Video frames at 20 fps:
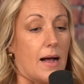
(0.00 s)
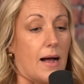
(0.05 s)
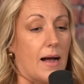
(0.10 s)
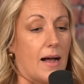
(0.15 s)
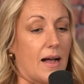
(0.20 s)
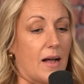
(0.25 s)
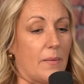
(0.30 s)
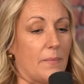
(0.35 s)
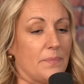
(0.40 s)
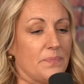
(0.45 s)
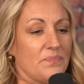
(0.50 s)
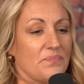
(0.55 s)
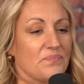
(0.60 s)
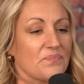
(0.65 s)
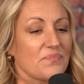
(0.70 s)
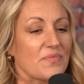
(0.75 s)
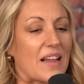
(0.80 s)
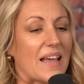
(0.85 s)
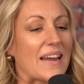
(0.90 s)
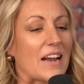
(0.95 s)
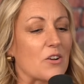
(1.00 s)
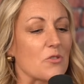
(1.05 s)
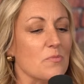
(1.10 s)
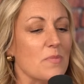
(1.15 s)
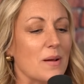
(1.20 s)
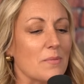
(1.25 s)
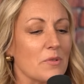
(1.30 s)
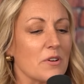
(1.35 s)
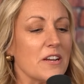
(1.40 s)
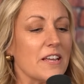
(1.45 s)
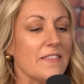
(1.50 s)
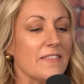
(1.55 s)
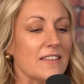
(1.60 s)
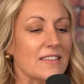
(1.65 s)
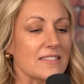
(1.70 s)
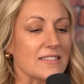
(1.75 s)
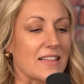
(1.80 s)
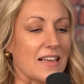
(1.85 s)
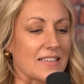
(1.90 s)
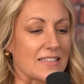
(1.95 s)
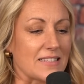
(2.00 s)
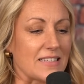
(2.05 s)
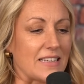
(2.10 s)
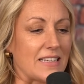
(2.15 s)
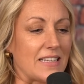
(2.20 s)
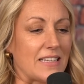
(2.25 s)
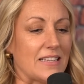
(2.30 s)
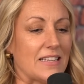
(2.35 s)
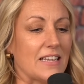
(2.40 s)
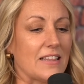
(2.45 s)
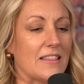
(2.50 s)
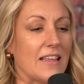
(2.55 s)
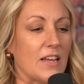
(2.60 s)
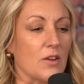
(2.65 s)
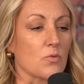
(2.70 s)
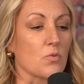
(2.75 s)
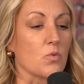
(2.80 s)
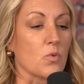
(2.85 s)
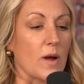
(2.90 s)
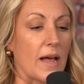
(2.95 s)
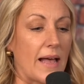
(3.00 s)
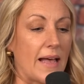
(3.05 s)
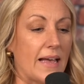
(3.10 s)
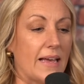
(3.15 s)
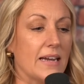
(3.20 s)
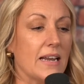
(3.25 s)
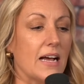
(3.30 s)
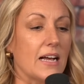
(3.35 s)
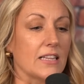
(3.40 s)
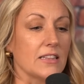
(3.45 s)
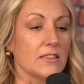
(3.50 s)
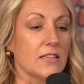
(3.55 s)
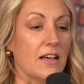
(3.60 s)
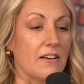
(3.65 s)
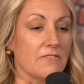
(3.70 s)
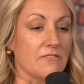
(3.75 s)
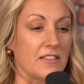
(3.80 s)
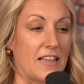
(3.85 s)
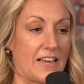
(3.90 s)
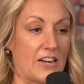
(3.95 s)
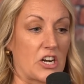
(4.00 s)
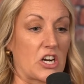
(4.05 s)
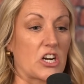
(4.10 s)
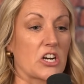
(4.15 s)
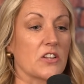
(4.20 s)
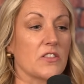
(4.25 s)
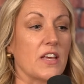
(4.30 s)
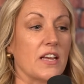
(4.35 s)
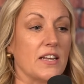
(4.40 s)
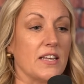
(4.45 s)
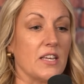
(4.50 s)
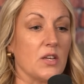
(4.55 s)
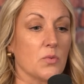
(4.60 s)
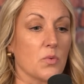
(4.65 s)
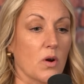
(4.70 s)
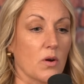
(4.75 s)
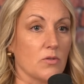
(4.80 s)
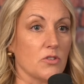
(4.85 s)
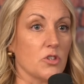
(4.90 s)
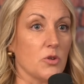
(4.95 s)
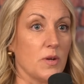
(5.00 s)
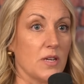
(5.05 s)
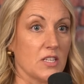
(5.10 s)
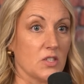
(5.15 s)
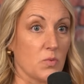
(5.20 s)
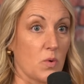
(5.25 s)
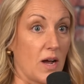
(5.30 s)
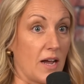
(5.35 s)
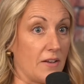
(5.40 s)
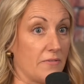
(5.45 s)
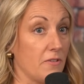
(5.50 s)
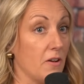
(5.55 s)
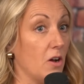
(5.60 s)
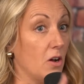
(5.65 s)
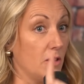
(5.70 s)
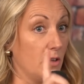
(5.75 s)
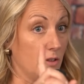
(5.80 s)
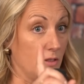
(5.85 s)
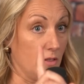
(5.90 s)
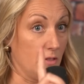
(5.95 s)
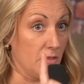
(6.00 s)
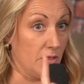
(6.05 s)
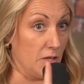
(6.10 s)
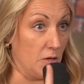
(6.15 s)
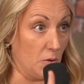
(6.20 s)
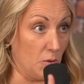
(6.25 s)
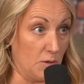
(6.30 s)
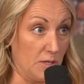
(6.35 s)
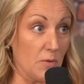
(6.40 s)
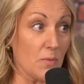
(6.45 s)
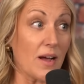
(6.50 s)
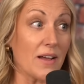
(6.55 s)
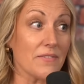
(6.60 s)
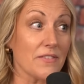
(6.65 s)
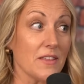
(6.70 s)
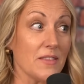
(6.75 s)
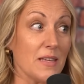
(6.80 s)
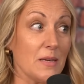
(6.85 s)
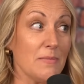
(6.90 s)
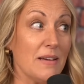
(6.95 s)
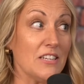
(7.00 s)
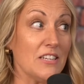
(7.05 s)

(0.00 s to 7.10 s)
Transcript: Um, and I remember in this lesson, they read a love letter that he wrote to his wife, the only wife that they